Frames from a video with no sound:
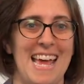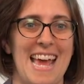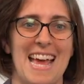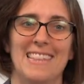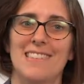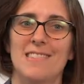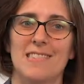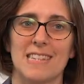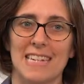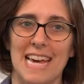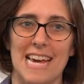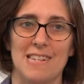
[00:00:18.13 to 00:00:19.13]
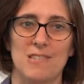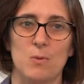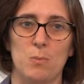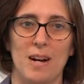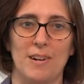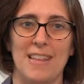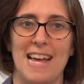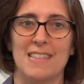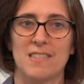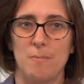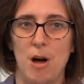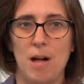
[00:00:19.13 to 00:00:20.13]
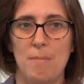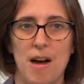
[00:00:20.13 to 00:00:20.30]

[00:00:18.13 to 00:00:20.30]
And this is a case where that small